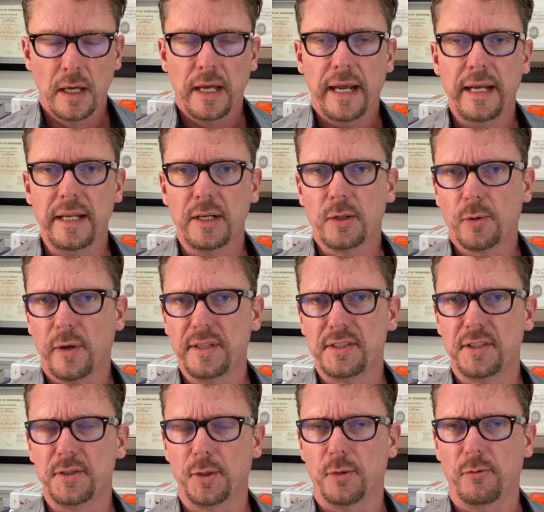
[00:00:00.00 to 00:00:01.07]
it
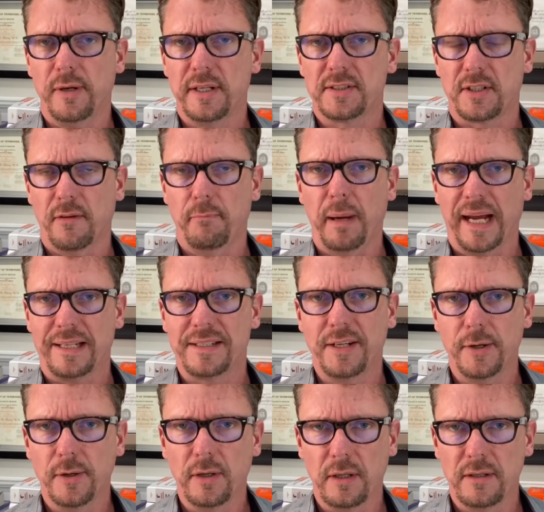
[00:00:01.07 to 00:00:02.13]
increases your risk of
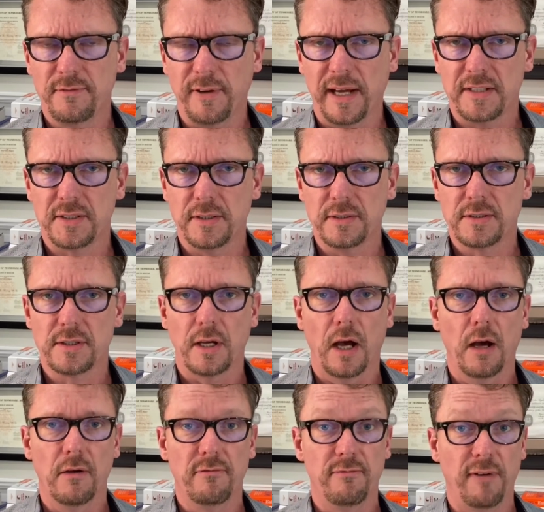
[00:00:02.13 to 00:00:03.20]
bacterial infections,
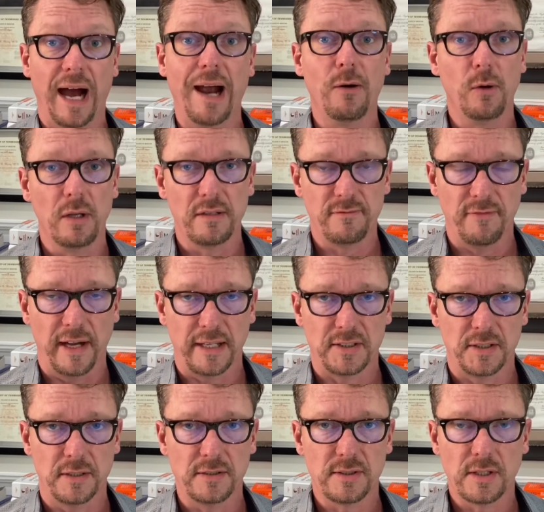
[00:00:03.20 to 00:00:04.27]
of viral
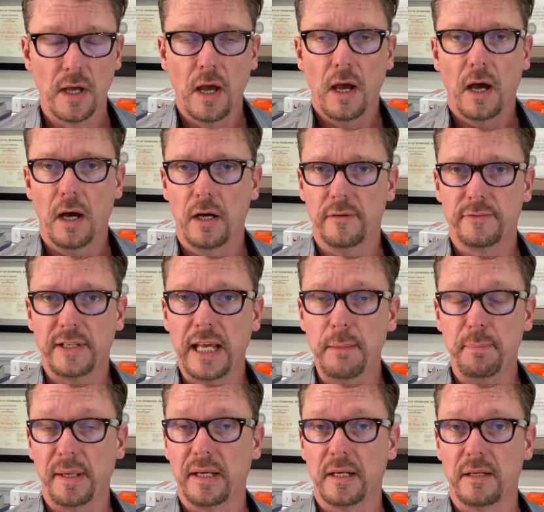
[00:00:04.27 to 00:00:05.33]
infections, of
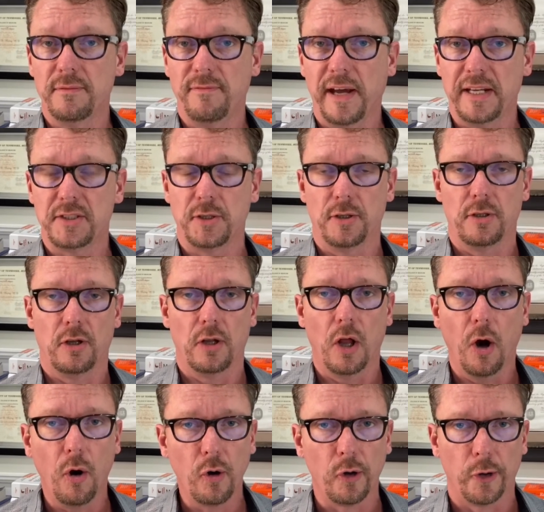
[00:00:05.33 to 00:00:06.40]
keeping an infection
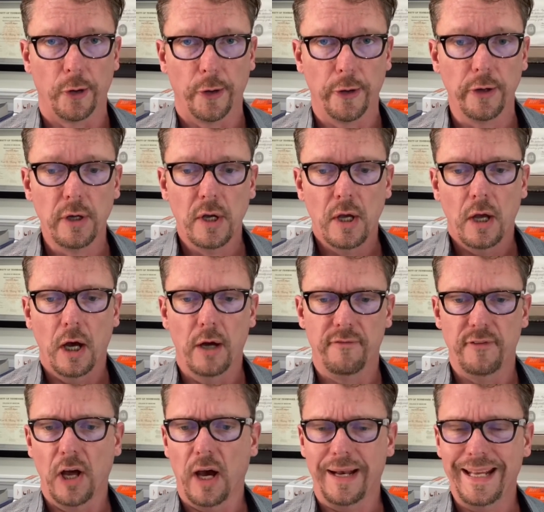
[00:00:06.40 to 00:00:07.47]
longer, of
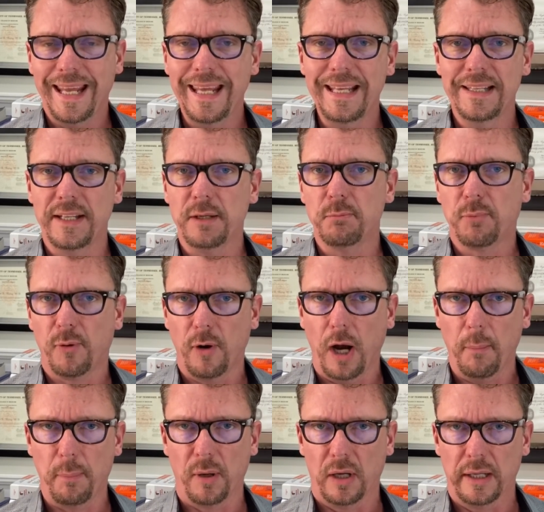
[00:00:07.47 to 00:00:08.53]
not healing
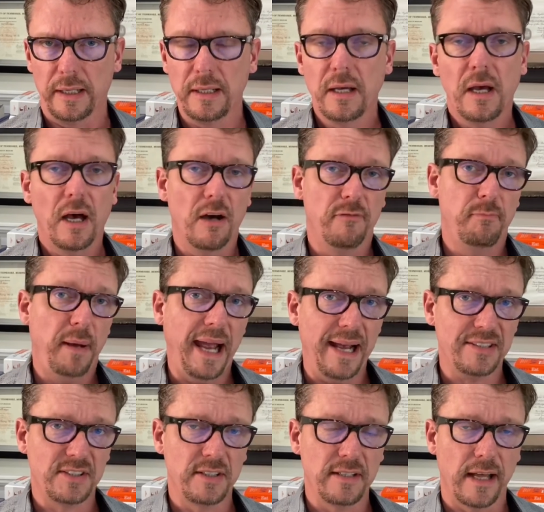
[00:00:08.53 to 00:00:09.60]
properly, of
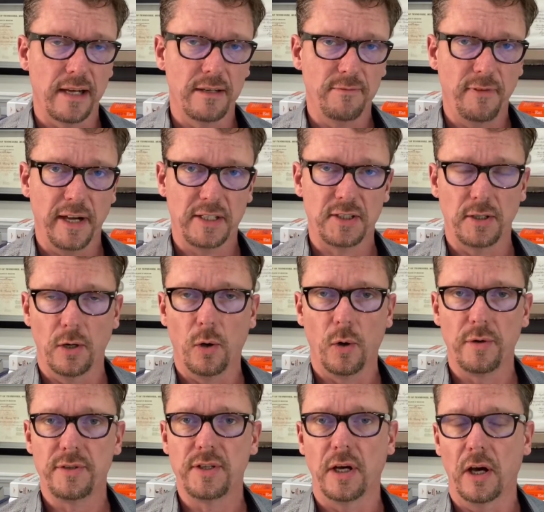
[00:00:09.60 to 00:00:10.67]
passing that infection
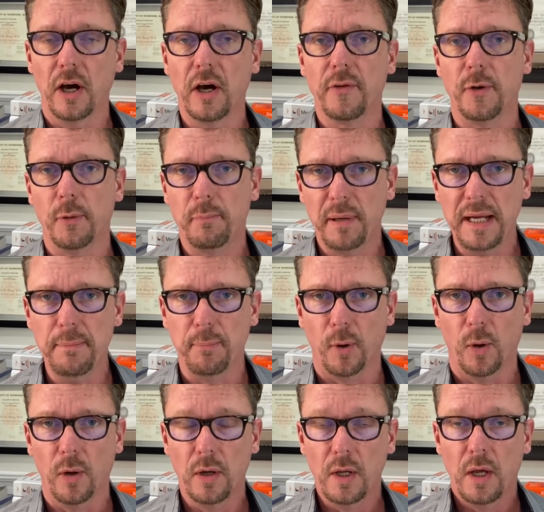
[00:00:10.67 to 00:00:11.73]
on to other
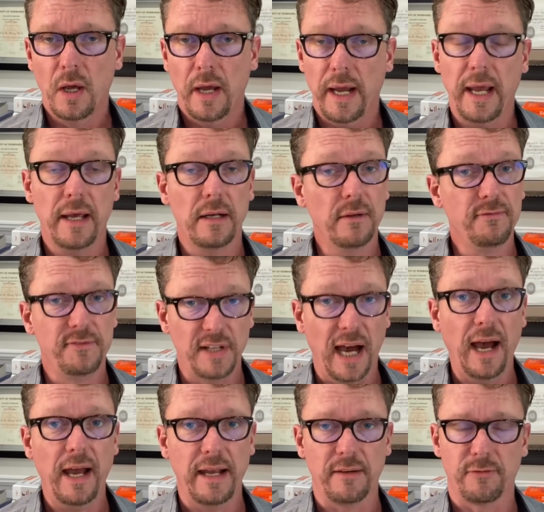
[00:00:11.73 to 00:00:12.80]
people, and of
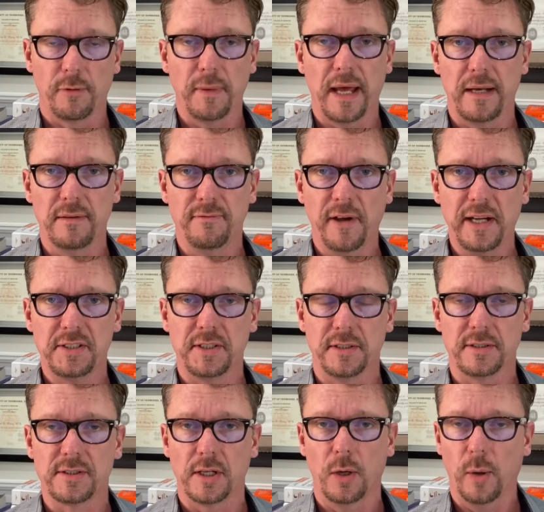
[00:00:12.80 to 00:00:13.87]
dying from that
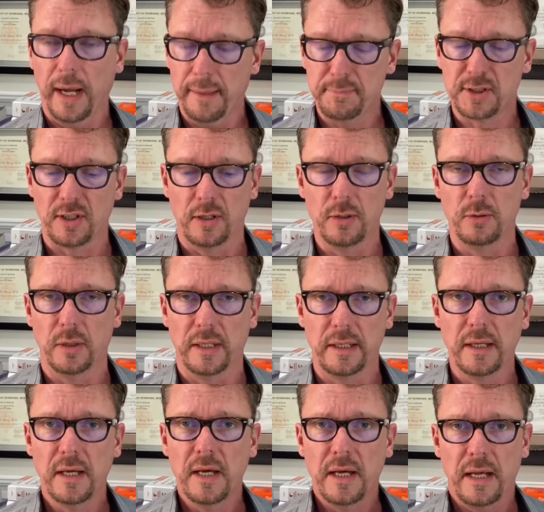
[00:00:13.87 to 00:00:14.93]
infection. So
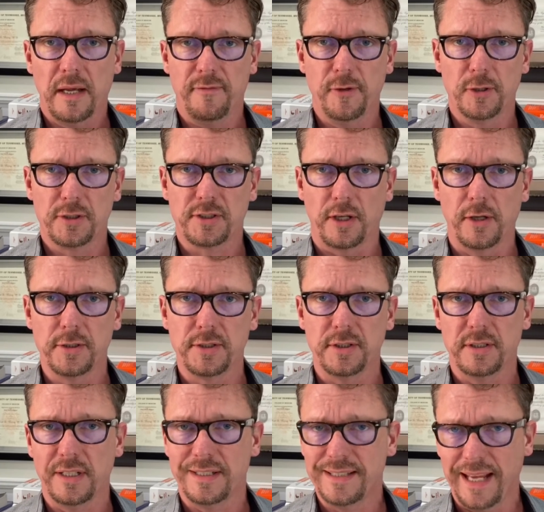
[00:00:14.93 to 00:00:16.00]
absolutely, if your
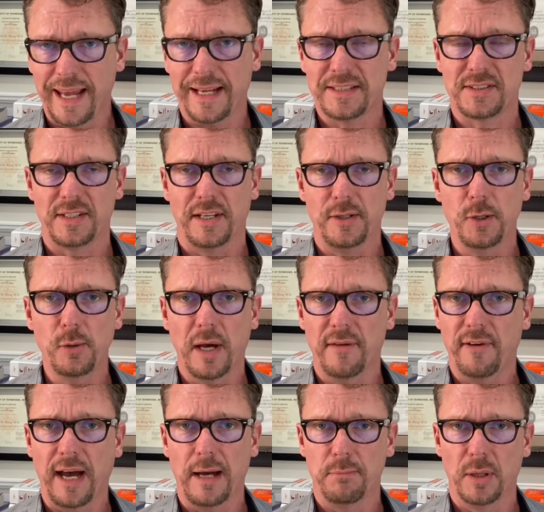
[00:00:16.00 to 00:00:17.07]
surgeon detects that you have
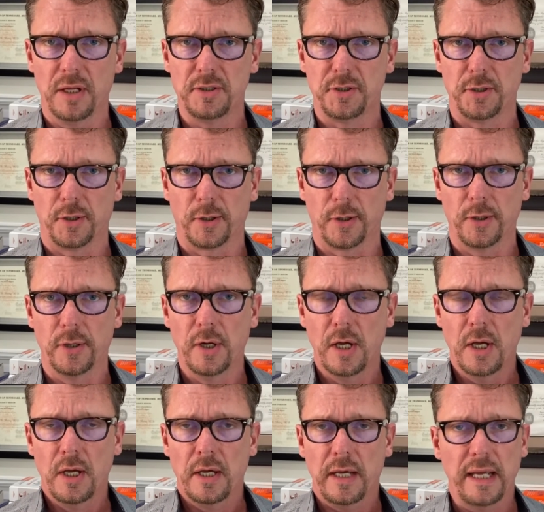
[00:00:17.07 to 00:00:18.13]
high blood sugar,
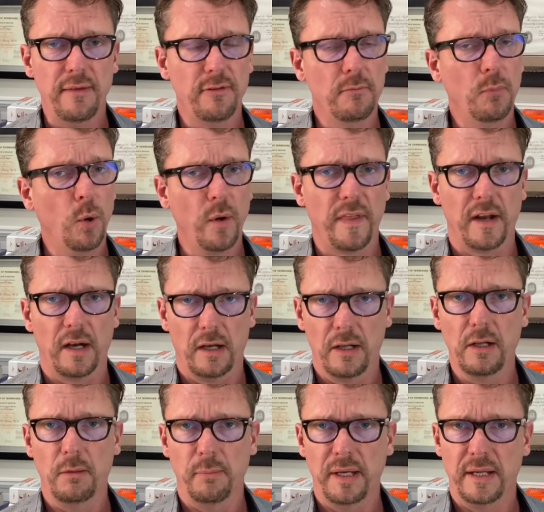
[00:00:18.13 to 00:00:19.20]
even more than a
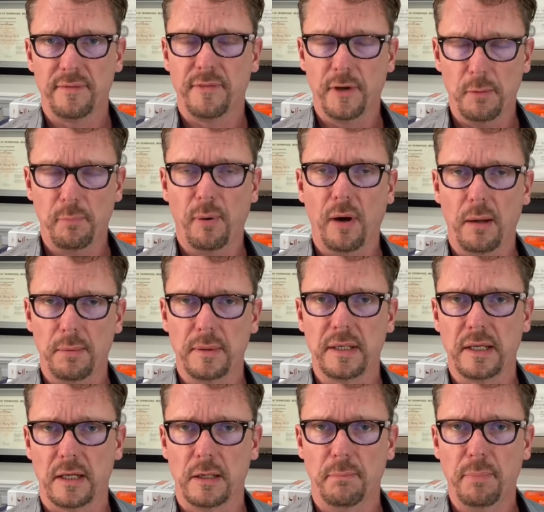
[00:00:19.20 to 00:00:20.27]
little bit, they're probably
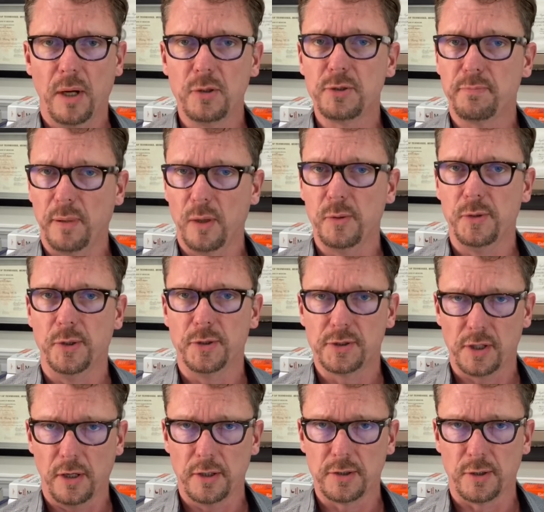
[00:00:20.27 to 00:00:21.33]
going to postpone your
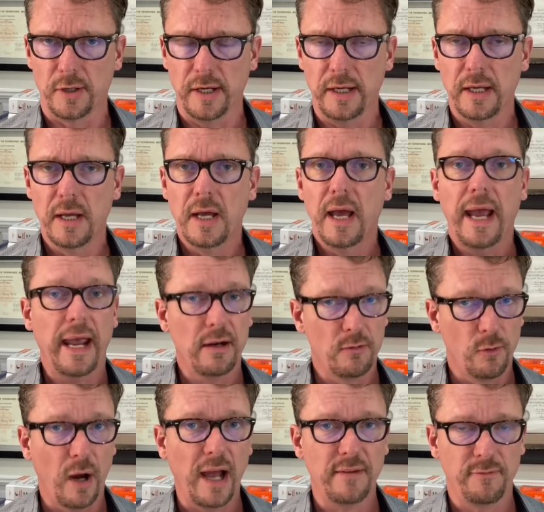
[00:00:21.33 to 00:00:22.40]
surgery, and
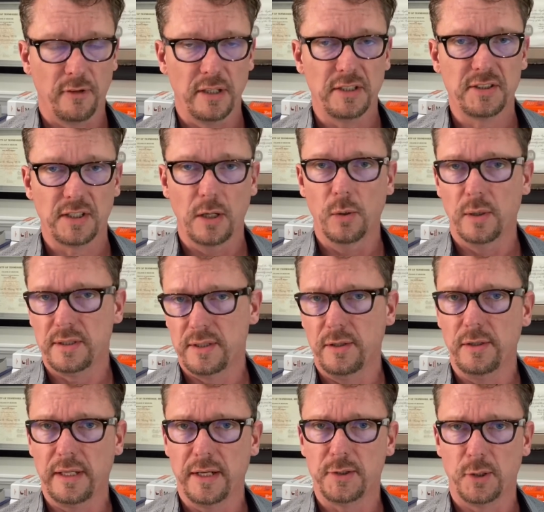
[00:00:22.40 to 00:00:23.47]
rightfully so, until
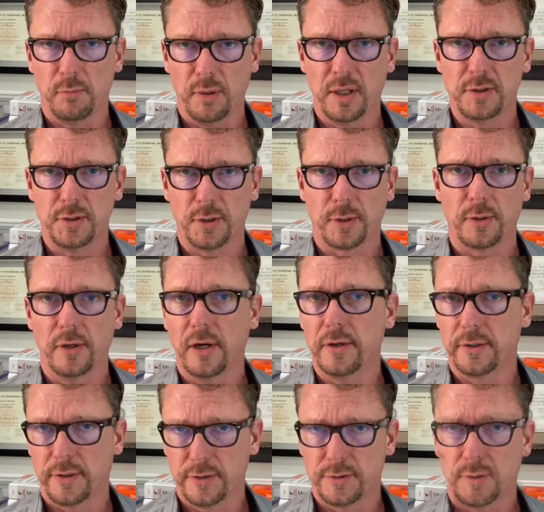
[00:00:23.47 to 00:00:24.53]
you get your blood sugar under
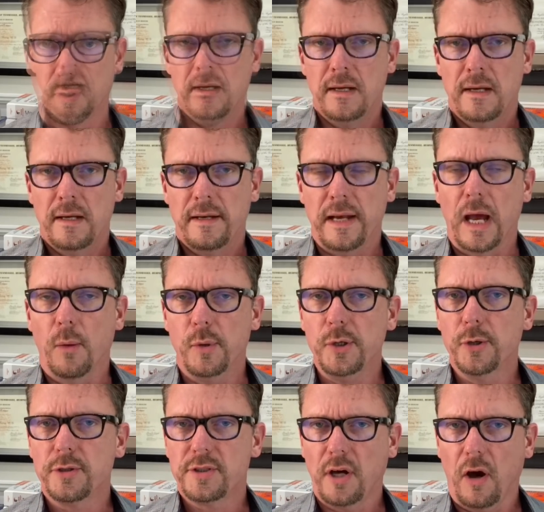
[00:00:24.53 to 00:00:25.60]
control. Now, when
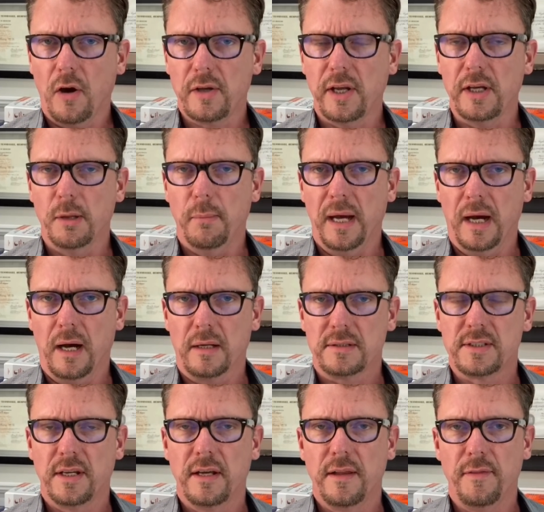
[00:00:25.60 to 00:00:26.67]
you're talking
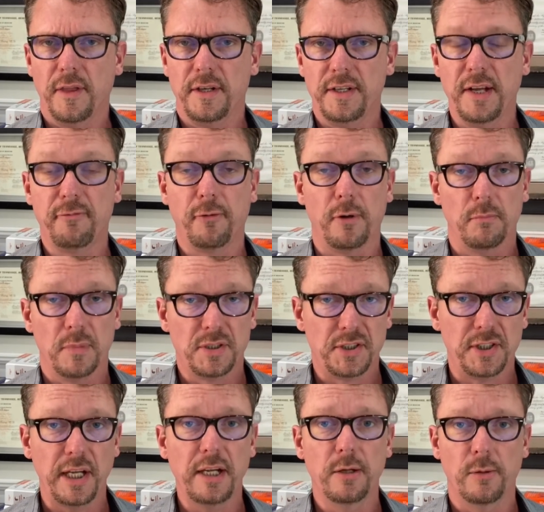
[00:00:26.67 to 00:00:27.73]
about the different
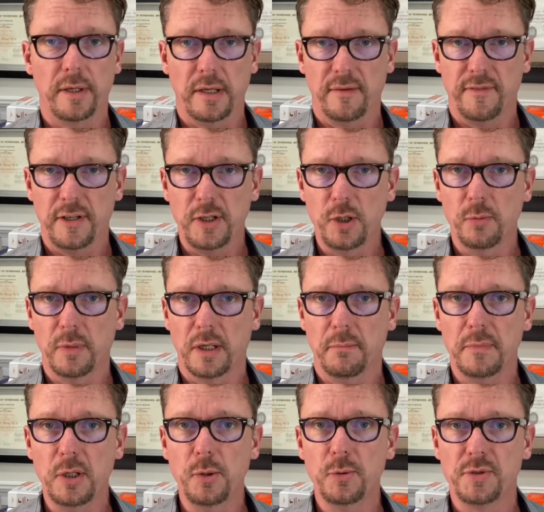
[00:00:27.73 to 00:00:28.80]
machinery of the human
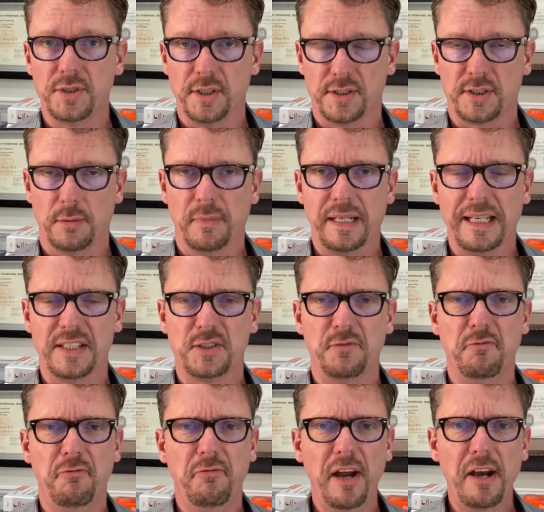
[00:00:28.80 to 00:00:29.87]
immune system, it gets
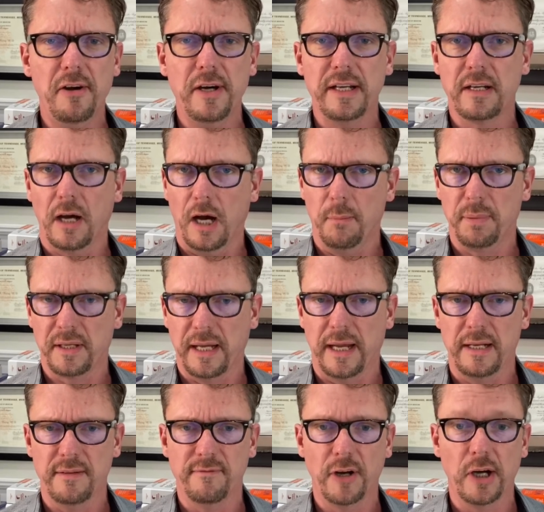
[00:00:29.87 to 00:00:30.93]
very
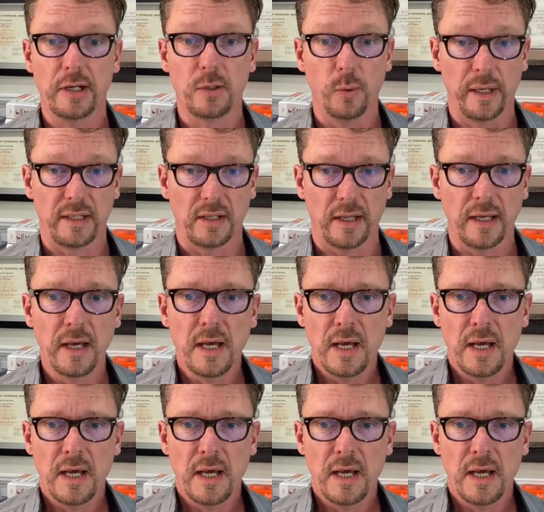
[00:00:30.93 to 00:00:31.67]
complicated very quickly.